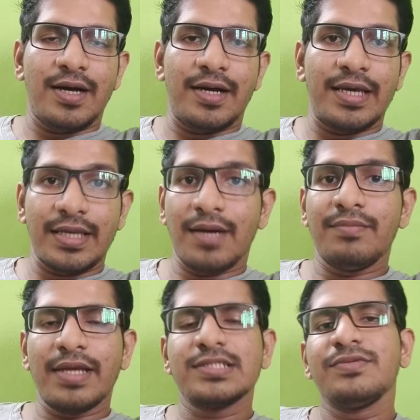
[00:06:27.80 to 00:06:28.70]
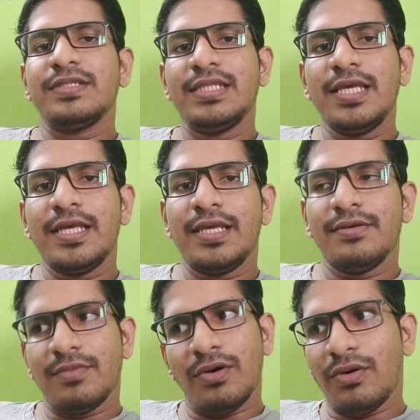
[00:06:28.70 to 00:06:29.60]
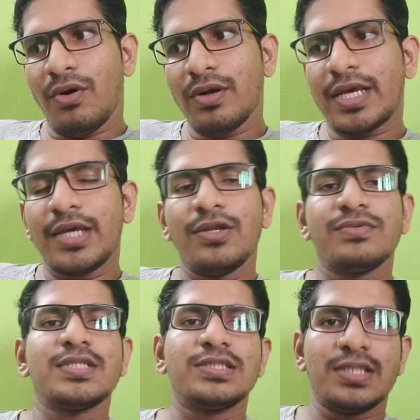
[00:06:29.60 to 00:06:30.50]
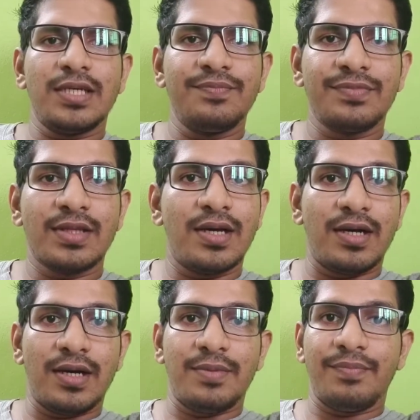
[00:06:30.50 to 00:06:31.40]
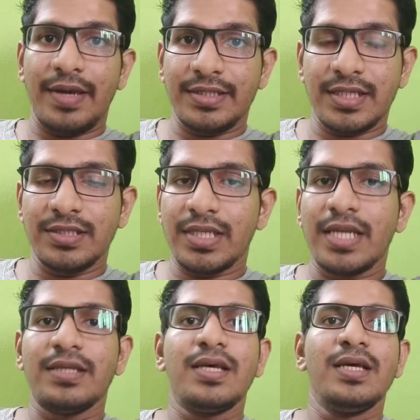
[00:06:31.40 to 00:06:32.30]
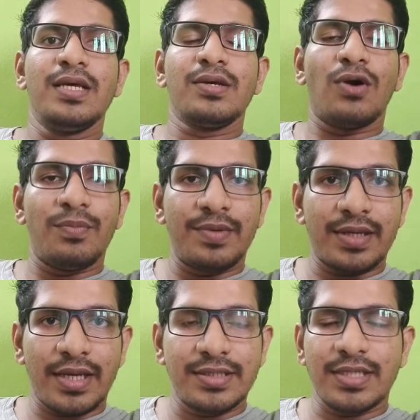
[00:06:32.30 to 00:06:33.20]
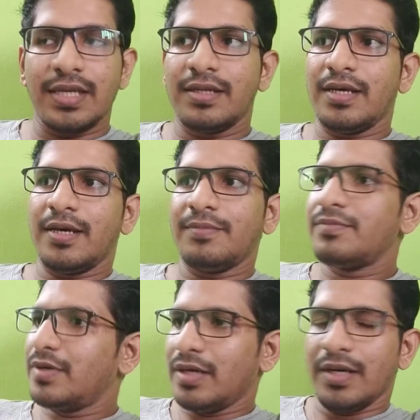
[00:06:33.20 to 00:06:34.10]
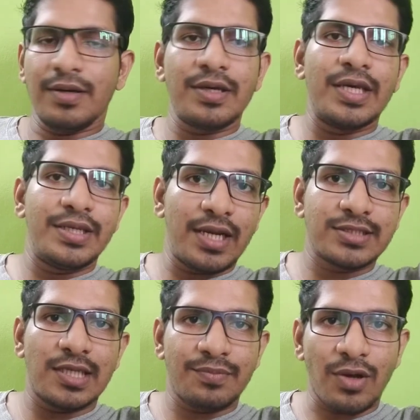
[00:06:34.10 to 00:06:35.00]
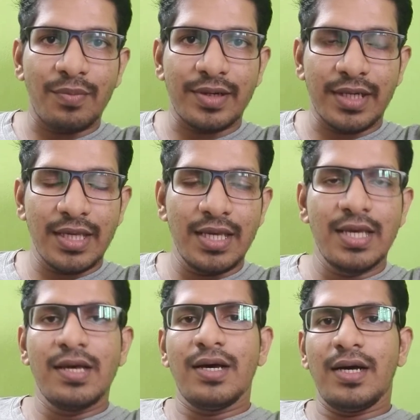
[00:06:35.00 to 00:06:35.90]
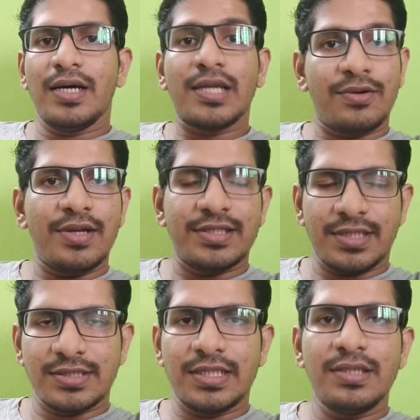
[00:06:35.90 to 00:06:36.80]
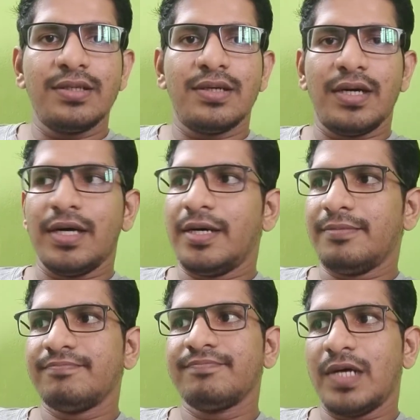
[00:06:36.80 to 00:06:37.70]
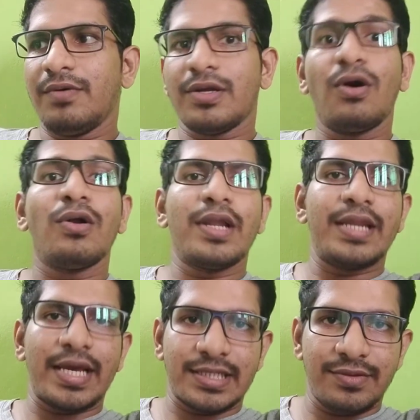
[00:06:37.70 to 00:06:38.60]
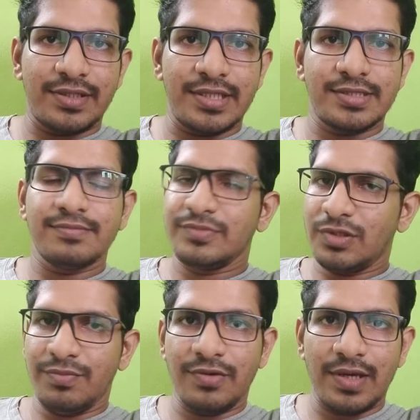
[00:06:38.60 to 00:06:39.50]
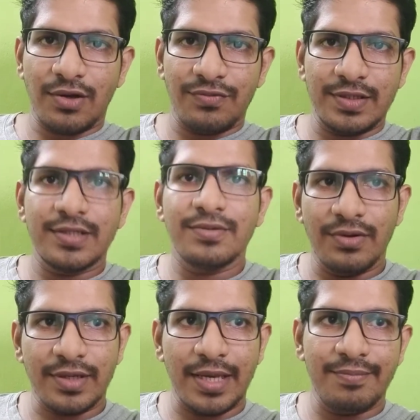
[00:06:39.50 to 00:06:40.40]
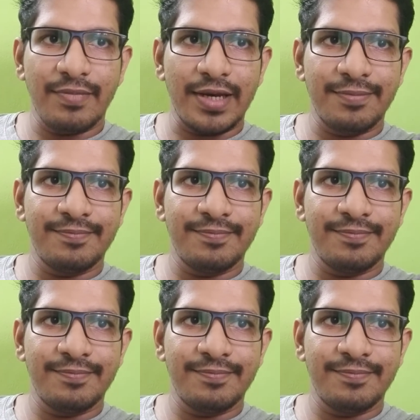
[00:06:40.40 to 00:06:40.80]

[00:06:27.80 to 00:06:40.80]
in compliance with the all kind of such a patent and copyright and intellectual property regulations in our online activities. So beware of it. Okay, bye.